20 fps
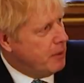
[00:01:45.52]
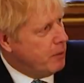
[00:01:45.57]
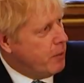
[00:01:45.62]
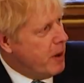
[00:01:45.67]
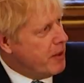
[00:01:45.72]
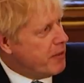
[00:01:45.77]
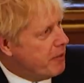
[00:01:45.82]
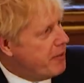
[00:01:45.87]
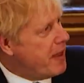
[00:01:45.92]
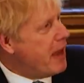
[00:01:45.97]

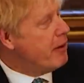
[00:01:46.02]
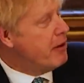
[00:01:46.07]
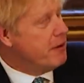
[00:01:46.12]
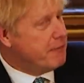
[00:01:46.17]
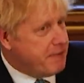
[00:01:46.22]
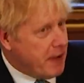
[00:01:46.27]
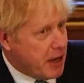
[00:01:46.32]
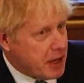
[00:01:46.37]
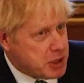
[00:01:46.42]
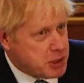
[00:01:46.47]
whether they're
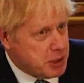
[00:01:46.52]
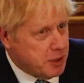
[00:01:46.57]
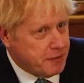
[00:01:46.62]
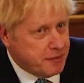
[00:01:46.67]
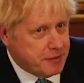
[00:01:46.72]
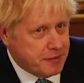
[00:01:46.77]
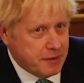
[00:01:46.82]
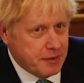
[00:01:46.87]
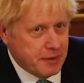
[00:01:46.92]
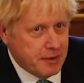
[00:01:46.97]

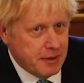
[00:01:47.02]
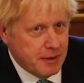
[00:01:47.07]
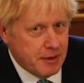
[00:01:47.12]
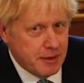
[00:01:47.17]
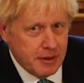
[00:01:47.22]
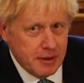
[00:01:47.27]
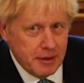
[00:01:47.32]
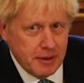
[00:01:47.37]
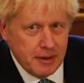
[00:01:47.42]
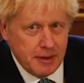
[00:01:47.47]
infectious,
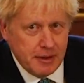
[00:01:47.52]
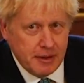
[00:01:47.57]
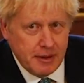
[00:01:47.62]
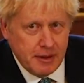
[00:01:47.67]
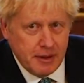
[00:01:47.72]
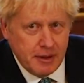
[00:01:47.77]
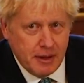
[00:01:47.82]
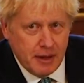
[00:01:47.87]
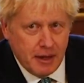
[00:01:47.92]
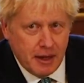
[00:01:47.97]

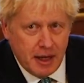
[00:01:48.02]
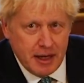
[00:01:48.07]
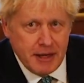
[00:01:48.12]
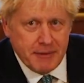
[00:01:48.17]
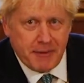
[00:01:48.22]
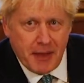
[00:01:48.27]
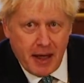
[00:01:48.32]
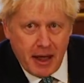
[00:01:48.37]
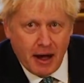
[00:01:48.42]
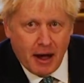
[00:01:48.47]
and
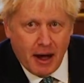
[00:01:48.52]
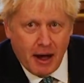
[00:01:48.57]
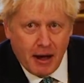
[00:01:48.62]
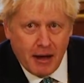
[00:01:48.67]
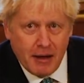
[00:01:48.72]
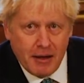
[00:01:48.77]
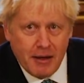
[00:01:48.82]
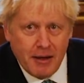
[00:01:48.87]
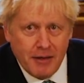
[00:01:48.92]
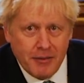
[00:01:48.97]
if they
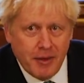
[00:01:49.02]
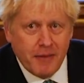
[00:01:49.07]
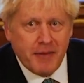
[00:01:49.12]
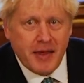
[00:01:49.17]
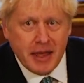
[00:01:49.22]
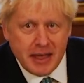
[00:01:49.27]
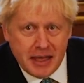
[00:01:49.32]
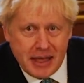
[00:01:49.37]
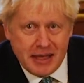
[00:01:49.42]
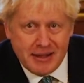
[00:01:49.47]
are, that
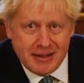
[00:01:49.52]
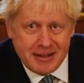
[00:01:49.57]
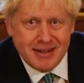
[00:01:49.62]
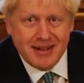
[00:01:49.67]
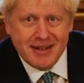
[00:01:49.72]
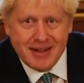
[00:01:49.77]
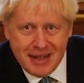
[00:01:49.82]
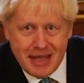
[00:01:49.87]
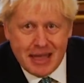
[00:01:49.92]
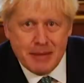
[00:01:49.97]
they need
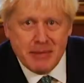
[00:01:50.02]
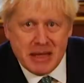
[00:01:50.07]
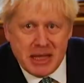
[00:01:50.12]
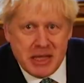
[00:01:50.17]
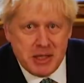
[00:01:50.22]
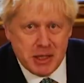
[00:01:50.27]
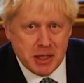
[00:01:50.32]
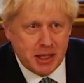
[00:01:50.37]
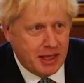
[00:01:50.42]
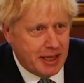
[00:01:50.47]

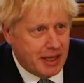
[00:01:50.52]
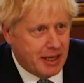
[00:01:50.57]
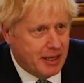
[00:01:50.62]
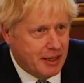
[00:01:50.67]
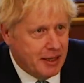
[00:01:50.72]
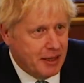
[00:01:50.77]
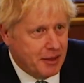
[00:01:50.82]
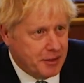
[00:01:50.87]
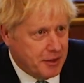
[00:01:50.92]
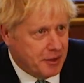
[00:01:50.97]
immediately
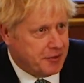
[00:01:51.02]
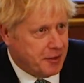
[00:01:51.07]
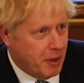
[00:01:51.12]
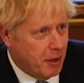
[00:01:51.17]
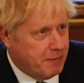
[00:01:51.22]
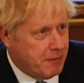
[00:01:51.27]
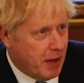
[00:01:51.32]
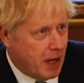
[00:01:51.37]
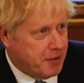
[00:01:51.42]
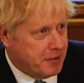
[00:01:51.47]
to
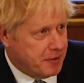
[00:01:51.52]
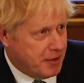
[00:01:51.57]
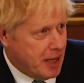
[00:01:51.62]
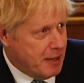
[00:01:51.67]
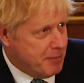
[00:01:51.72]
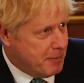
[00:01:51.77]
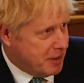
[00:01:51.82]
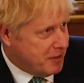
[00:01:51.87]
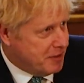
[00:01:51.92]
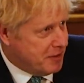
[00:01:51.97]

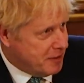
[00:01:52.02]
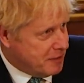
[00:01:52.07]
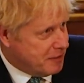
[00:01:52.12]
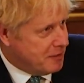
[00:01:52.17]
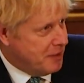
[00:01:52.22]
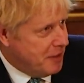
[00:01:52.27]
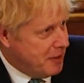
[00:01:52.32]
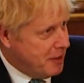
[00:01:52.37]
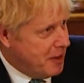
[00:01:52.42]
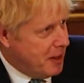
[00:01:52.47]
self-isolate, because
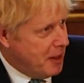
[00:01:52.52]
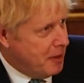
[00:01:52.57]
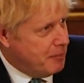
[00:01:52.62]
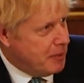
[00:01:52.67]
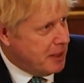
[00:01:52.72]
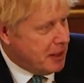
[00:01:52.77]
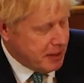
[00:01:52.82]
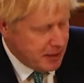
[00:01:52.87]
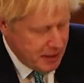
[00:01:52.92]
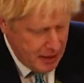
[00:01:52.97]
it's
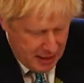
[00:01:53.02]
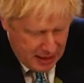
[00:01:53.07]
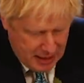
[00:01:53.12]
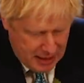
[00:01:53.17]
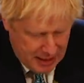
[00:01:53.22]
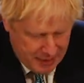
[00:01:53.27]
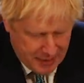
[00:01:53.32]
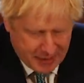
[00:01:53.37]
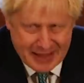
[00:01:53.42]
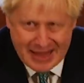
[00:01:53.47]
been
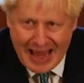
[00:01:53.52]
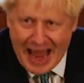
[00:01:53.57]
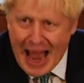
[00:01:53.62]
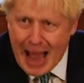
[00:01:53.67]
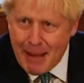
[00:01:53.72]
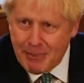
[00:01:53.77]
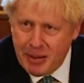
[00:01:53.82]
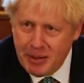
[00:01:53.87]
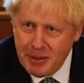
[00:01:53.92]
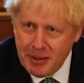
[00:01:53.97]
the
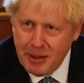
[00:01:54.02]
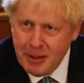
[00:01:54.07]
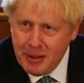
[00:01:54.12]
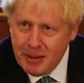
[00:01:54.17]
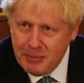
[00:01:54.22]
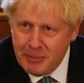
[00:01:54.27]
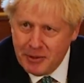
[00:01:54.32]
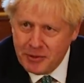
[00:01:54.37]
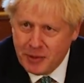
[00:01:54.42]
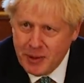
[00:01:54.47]
gap
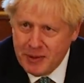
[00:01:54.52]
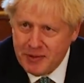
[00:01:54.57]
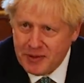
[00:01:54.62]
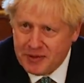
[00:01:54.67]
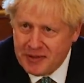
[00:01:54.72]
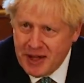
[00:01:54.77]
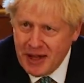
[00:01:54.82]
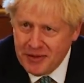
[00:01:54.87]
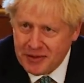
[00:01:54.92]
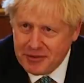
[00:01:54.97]
between the
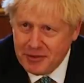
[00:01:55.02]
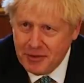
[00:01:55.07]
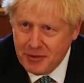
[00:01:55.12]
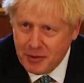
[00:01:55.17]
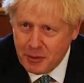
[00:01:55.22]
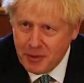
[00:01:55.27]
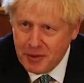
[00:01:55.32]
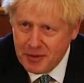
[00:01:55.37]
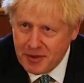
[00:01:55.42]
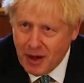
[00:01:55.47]
test and
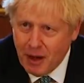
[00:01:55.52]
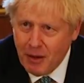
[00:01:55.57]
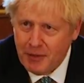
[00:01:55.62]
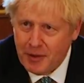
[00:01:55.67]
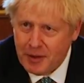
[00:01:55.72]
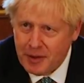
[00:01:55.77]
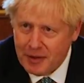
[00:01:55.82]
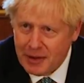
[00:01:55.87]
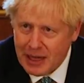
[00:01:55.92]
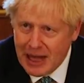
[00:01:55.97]
the result
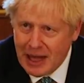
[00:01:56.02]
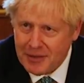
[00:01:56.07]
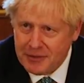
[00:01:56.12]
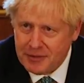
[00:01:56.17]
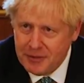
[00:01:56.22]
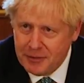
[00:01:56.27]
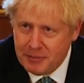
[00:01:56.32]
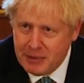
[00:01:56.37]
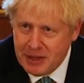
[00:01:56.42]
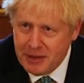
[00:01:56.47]
that,
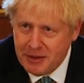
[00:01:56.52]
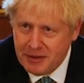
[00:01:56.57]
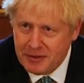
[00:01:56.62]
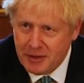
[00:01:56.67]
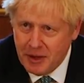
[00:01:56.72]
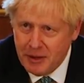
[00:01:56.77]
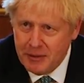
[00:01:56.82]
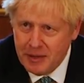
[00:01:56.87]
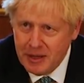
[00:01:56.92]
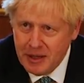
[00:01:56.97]
alas, has been
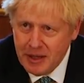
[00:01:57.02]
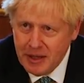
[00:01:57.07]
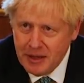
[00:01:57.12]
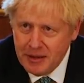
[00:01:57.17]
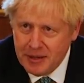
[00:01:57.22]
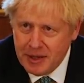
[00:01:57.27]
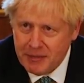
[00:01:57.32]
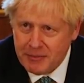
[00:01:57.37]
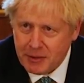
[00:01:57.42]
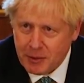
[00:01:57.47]
so
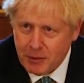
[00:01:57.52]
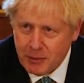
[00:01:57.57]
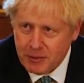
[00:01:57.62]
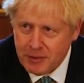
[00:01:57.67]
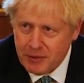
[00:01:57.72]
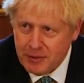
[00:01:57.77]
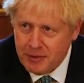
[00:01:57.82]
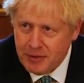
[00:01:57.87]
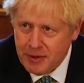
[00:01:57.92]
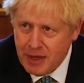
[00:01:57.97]

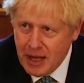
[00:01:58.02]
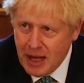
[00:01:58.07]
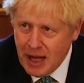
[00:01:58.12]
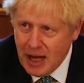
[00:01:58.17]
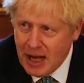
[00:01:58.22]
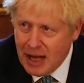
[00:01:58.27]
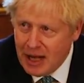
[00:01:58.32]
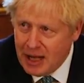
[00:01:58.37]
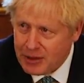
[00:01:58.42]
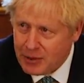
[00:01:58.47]
difficult and
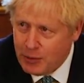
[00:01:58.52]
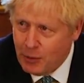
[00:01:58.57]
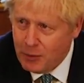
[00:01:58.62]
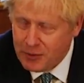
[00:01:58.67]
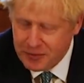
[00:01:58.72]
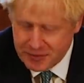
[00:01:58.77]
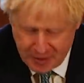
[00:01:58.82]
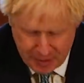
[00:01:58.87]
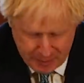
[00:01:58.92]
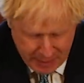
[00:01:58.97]

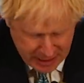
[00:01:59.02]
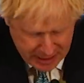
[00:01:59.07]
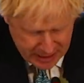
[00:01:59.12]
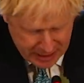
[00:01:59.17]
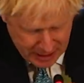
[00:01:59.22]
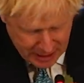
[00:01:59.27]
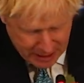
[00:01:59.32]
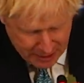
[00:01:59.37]
caused so many